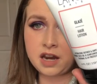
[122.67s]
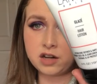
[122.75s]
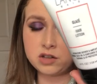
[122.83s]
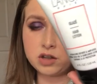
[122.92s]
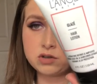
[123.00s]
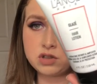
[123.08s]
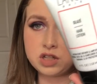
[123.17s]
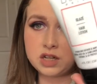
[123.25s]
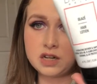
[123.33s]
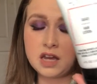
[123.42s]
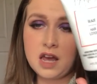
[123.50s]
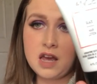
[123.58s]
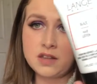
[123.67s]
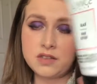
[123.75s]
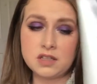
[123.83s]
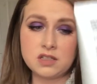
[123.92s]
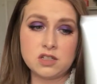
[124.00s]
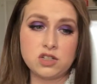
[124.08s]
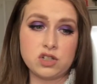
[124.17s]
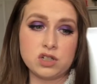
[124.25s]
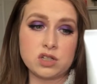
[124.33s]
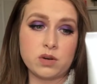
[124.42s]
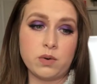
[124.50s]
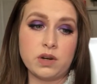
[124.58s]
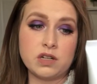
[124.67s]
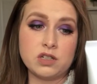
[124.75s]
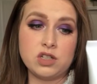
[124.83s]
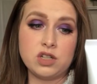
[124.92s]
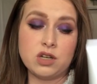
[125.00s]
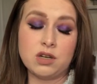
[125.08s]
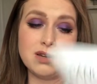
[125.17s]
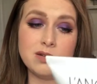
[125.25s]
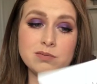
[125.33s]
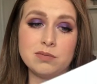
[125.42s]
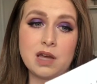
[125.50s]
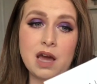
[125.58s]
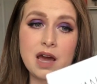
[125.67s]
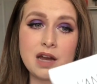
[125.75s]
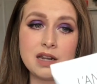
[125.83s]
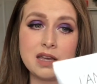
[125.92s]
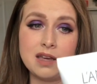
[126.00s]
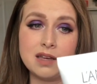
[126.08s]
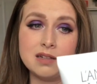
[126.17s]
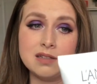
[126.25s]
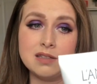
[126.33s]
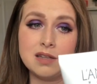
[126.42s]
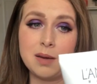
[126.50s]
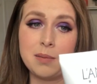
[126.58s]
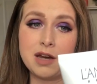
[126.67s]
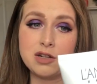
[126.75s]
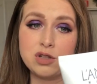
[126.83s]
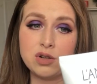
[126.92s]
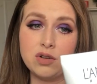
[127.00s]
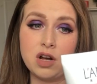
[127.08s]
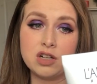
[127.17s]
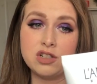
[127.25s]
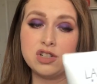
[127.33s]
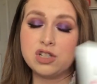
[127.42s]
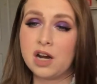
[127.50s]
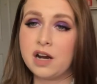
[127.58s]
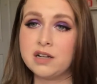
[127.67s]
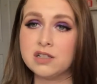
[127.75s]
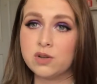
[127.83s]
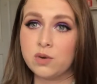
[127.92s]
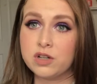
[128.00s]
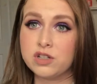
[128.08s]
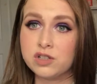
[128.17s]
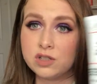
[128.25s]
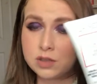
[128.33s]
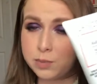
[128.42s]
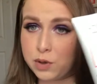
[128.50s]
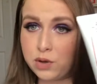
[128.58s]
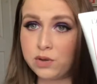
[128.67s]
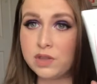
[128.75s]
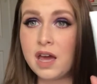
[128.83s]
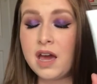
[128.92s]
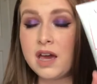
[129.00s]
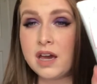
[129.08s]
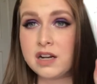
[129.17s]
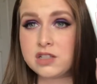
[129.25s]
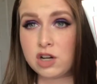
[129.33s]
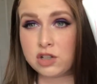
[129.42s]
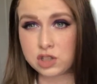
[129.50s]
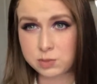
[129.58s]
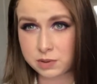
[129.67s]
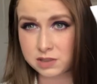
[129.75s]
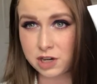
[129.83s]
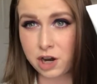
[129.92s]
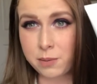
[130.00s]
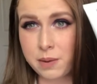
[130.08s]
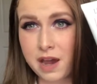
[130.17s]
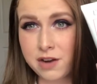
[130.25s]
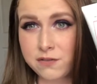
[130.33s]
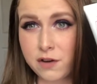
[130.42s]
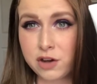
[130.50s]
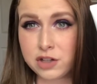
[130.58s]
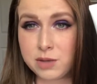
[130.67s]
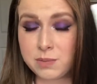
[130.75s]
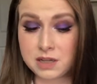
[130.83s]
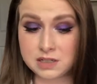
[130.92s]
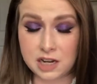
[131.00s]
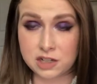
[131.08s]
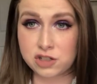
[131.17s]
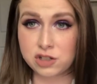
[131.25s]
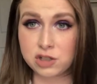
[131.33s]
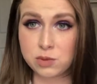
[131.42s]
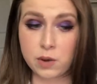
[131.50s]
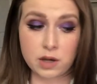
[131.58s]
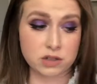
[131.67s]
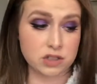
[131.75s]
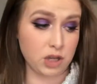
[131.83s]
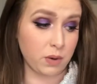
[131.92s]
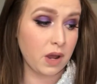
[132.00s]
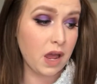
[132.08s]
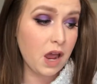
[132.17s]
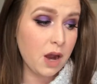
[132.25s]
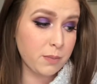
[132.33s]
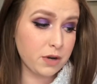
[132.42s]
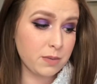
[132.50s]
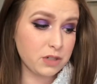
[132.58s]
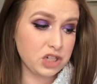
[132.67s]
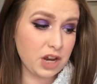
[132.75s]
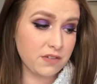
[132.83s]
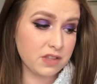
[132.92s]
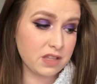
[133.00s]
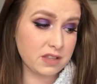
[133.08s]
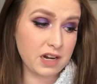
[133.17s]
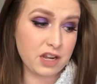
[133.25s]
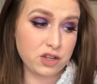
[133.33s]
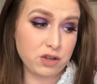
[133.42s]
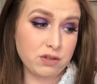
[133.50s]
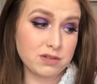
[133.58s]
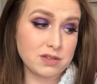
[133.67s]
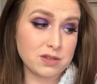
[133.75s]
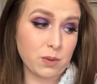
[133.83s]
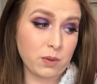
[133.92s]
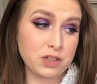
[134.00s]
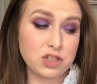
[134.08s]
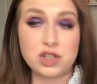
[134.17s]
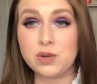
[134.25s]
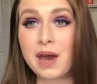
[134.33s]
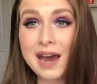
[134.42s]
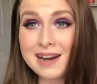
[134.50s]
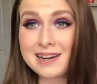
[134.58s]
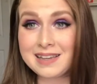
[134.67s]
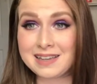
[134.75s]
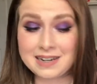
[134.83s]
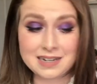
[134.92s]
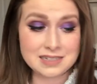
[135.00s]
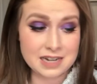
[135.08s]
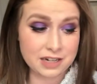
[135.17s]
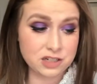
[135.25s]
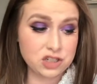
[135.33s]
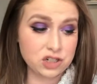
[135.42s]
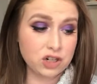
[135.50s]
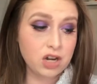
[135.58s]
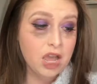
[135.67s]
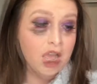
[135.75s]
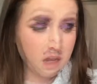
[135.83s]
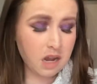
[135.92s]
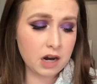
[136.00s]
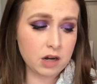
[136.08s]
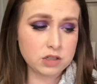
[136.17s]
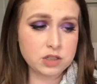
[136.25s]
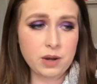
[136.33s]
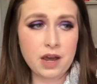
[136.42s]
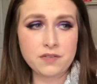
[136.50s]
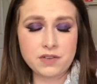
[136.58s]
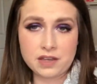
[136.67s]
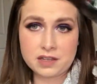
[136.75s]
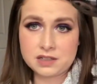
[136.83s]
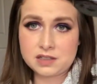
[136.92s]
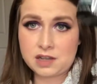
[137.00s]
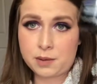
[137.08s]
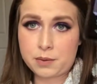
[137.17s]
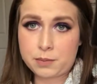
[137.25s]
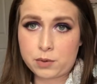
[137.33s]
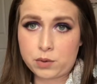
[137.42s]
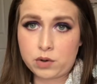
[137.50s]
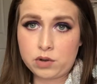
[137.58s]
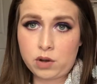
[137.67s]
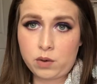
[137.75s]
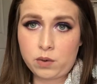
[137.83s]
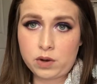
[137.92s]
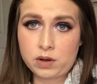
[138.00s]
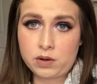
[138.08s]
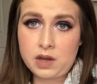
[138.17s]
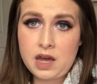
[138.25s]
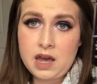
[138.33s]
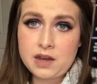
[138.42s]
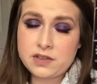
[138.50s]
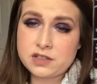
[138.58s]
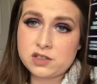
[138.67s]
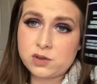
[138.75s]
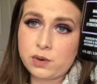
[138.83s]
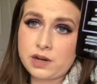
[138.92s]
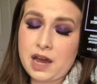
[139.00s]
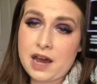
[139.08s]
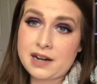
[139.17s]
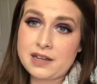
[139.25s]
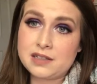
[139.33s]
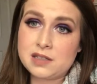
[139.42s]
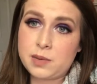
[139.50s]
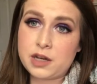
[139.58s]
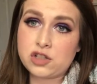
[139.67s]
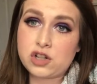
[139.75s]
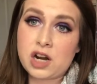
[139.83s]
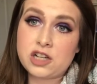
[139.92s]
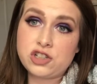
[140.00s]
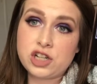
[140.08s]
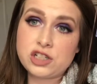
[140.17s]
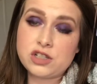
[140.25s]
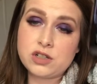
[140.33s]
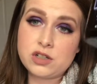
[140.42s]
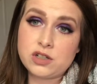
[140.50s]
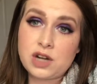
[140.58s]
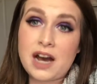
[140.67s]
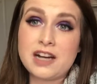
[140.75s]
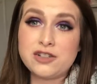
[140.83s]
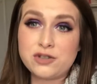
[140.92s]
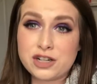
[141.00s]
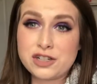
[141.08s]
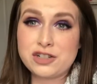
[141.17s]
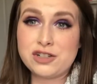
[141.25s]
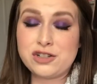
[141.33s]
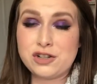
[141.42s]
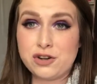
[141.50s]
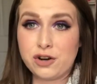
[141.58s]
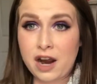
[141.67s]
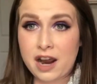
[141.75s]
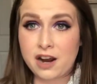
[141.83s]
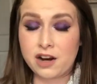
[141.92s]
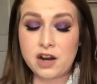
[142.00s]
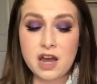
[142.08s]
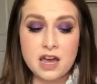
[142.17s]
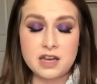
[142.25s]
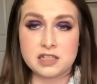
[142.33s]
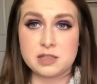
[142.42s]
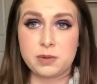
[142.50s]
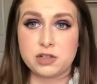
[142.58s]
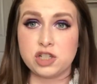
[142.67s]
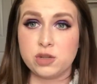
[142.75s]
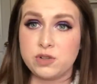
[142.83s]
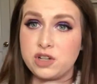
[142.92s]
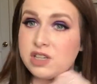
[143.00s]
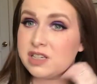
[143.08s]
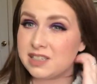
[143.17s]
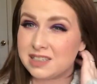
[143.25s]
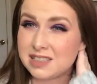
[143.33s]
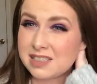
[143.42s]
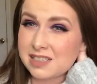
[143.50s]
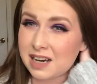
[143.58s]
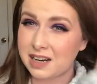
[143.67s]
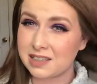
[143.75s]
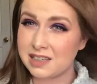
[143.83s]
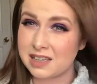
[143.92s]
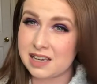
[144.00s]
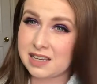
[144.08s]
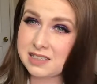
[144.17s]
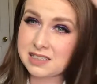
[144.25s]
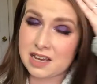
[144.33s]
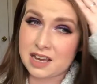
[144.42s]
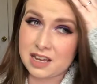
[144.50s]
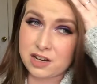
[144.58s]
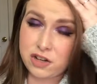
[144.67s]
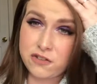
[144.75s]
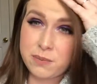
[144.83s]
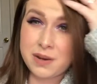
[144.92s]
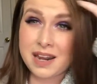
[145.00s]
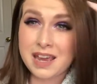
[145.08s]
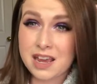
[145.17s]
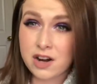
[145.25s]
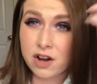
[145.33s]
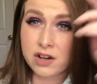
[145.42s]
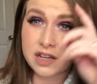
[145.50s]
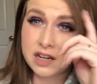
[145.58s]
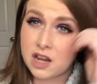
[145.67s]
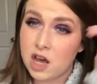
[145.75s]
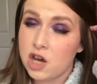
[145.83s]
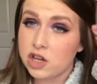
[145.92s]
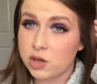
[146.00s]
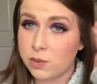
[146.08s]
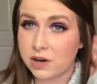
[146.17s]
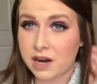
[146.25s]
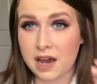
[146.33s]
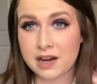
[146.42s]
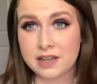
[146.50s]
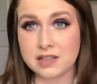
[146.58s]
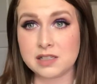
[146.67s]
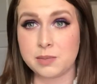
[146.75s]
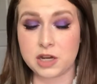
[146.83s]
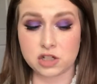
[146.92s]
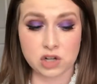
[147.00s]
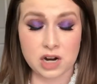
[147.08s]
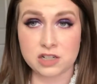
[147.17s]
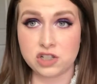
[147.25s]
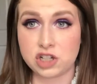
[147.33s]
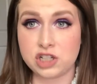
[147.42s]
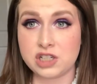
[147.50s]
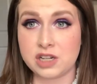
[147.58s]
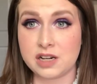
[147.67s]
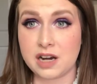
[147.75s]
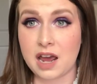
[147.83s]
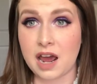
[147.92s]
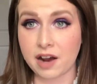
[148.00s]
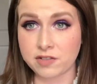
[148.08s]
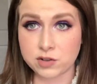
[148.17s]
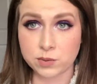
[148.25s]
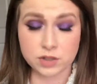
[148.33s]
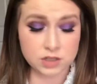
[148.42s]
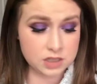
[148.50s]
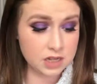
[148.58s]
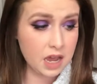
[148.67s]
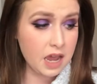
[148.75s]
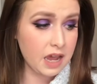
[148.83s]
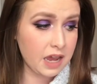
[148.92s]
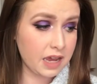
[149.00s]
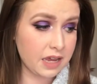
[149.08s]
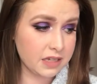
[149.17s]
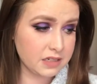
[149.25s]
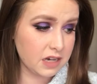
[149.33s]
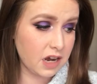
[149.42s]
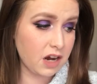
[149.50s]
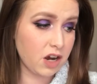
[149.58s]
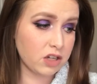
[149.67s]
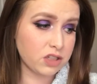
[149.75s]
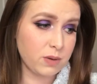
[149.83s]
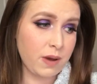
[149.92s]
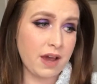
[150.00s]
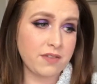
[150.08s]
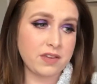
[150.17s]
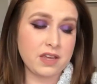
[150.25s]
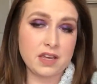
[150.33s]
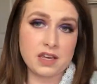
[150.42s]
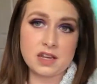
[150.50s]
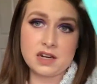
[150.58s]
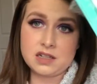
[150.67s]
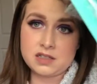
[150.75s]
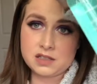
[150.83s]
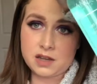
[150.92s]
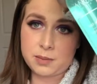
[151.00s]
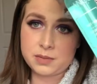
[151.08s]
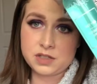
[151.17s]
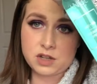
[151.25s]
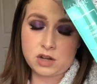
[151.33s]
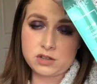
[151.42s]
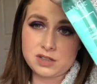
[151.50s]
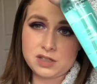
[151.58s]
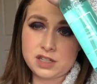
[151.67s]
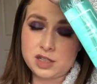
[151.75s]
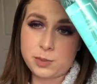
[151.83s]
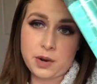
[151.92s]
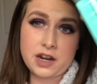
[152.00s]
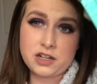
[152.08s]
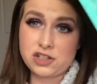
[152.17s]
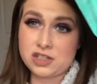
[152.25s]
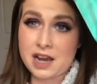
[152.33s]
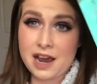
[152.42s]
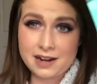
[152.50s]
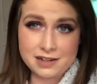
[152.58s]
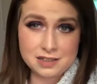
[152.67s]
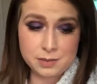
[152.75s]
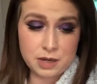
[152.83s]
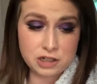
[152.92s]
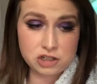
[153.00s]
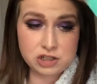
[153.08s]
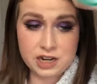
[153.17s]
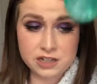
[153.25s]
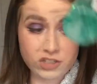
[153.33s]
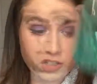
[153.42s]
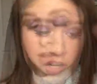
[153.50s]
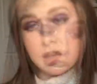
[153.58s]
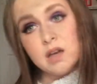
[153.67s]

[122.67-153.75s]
Hair Lotion. This is just going to add in some extra lock and shine. It's going to smooth, and it's also supposed to help add volume and texture as well. So pretty much everything that I use is going to add in texture. I also have in some marula oil. This is going to add in some extra hydration to your hair, especially when you get done styling it and you've put heat on it. You want to add in some extra hydration afterwards. And I also have in some salt and sea spray just to add in some extra texture.